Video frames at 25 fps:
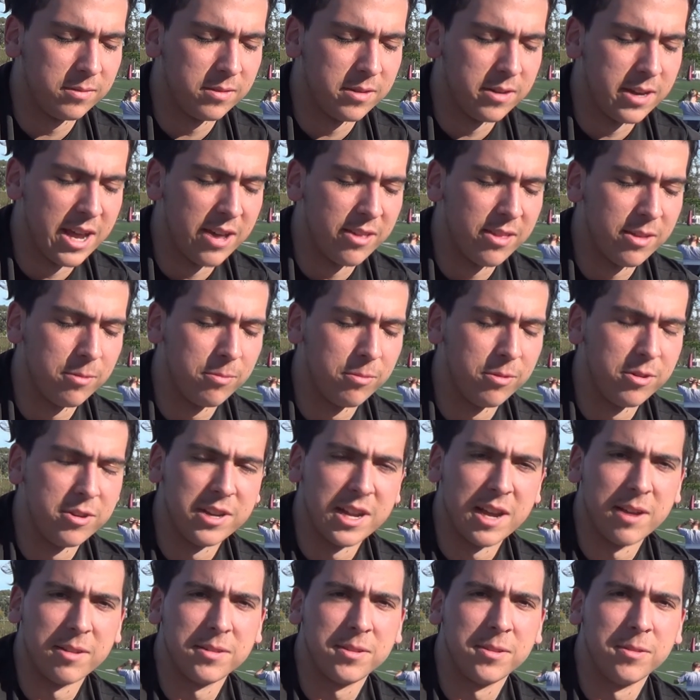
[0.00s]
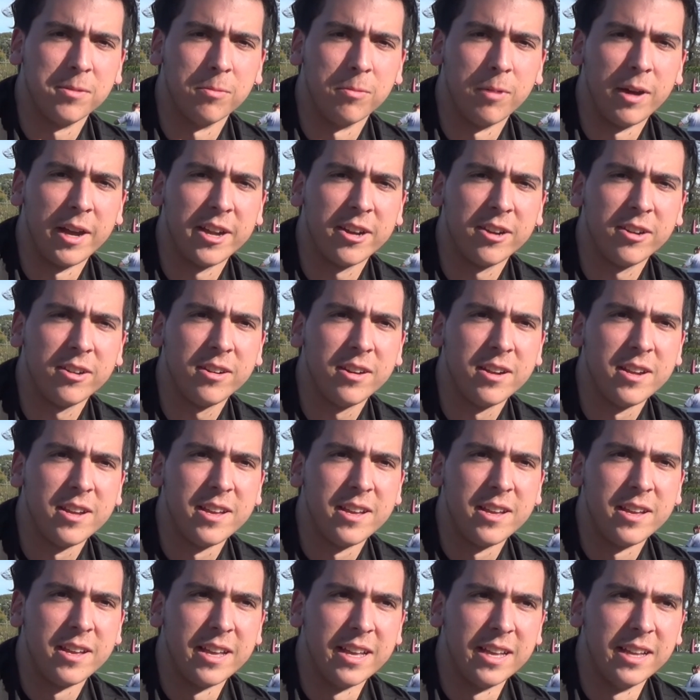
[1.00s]
now that we're down to the wire,
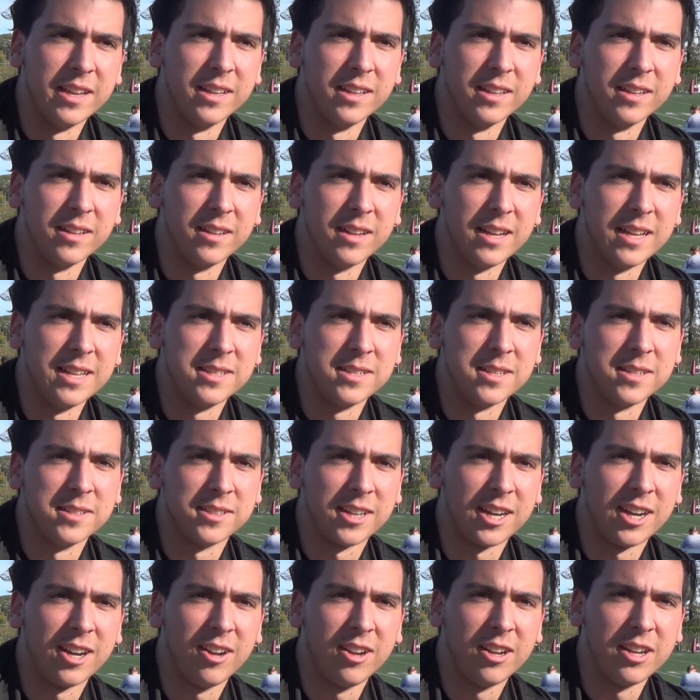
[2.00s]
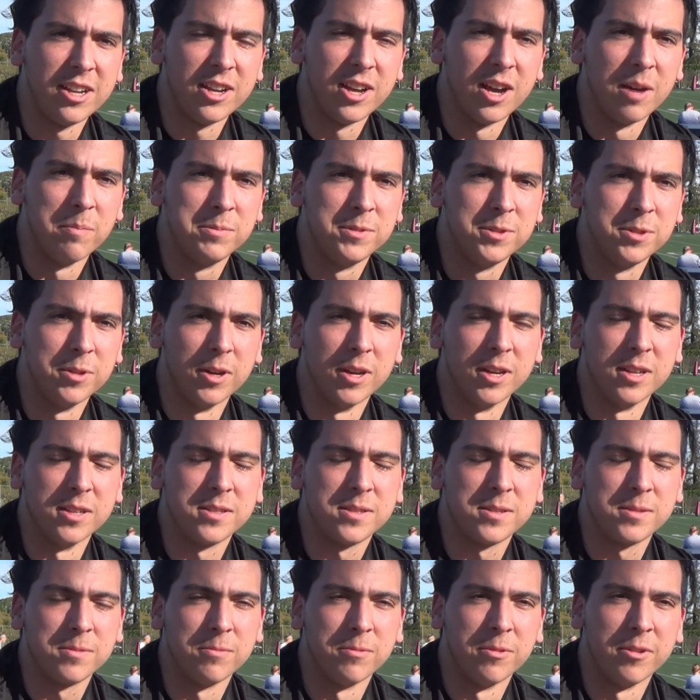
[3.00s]
it's entirely up to
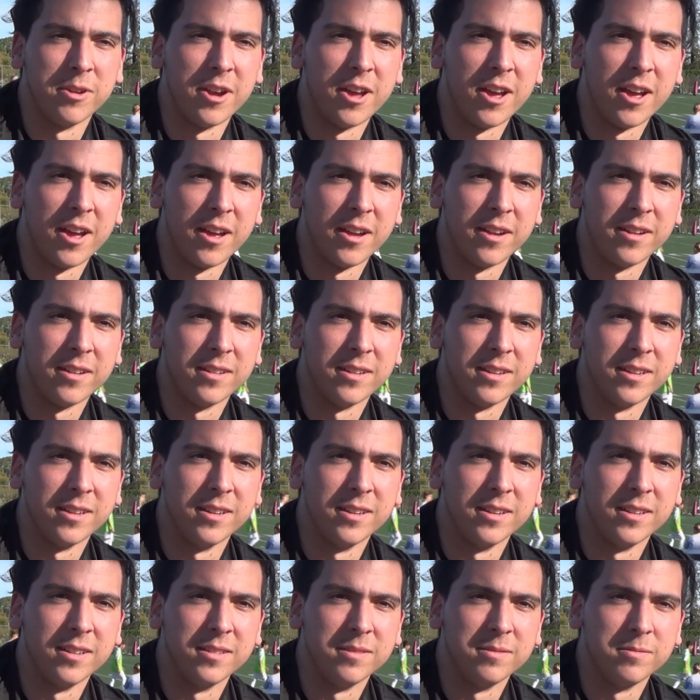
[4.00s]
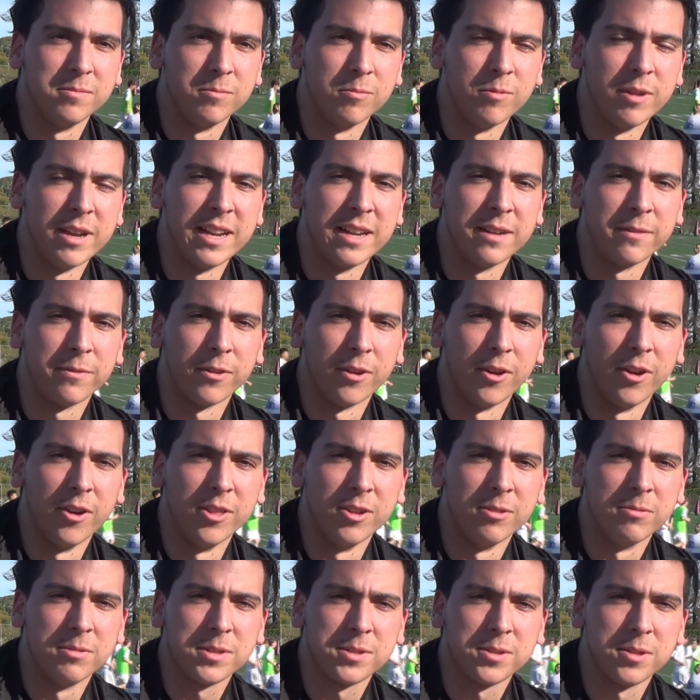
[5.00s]
us. We're not waiting for
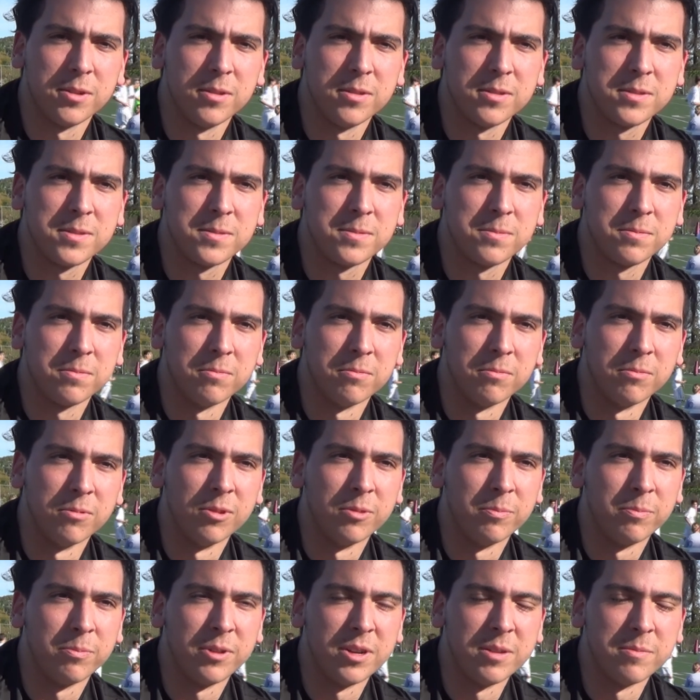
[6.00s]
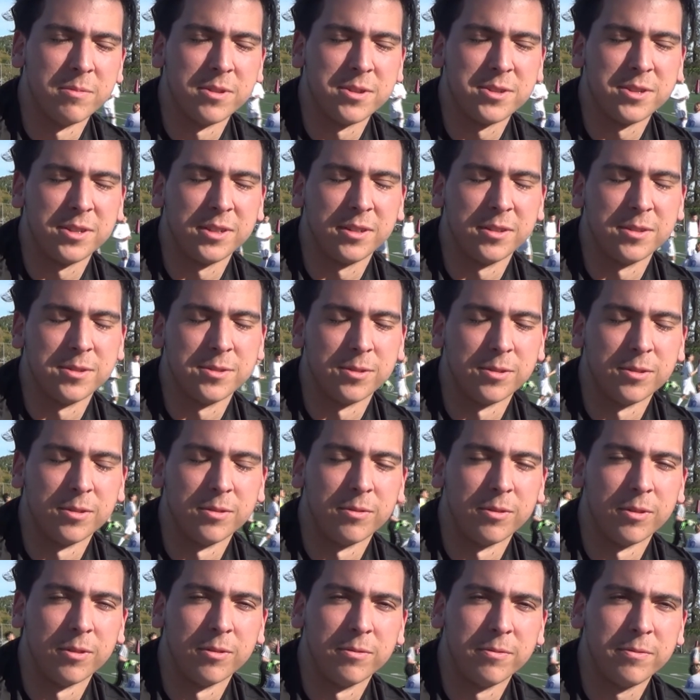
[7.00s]
other results. We're pretty much in control
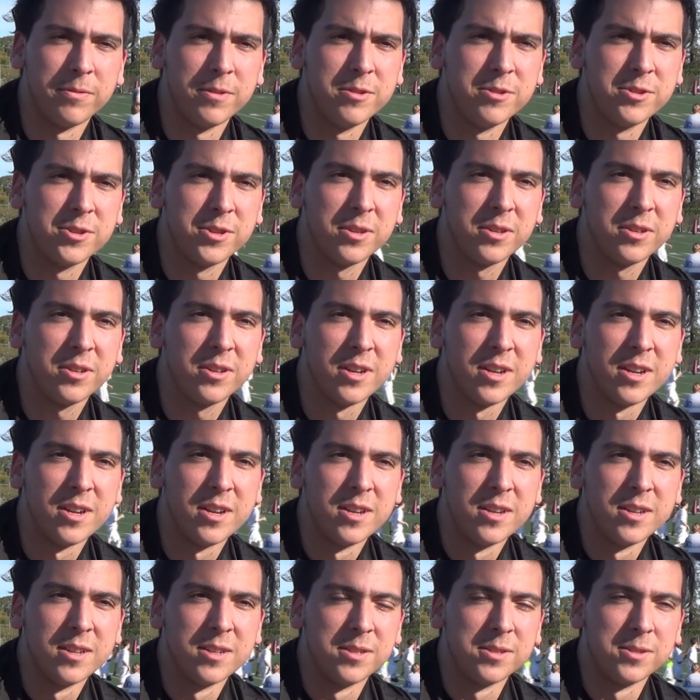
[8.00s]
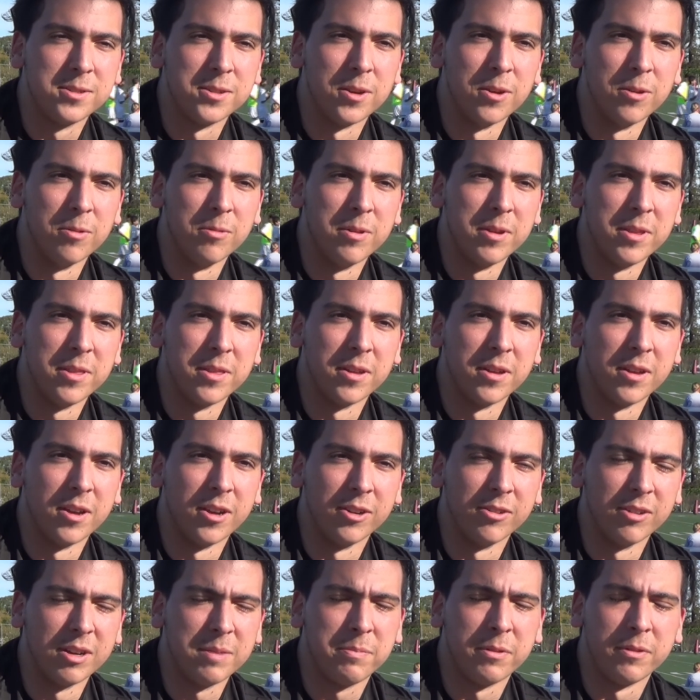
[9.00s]
of our own future. So with
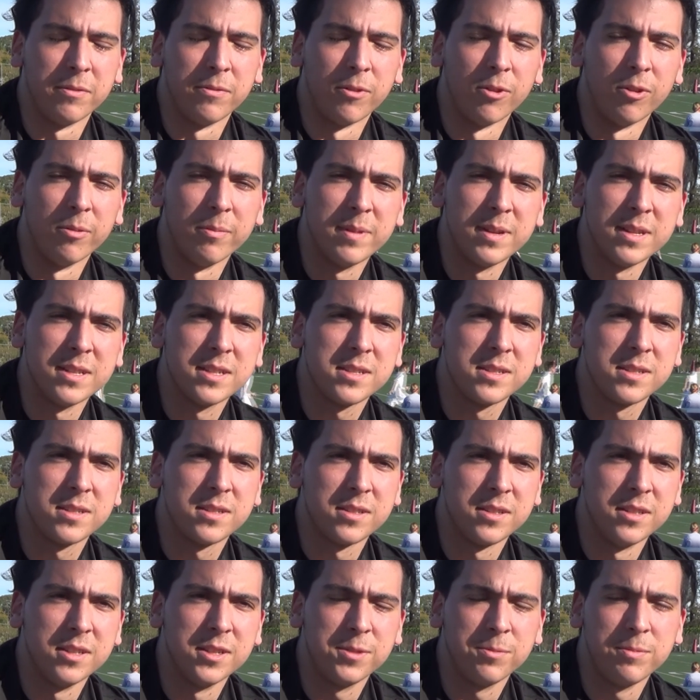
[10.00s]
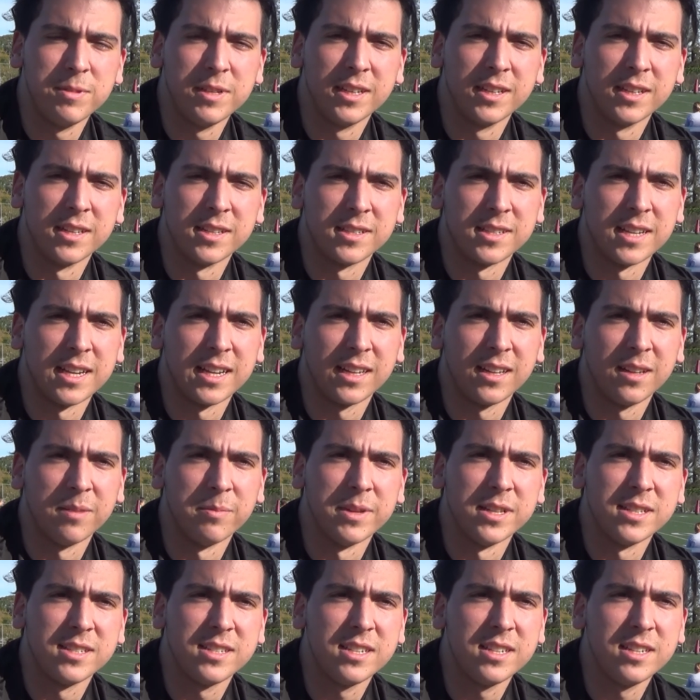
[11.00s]
a great performance this week in San
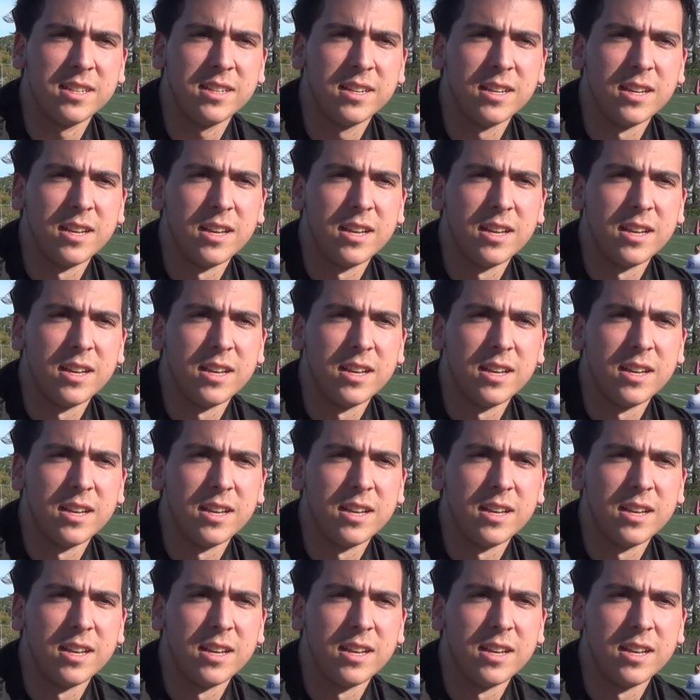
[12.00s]
Clemente,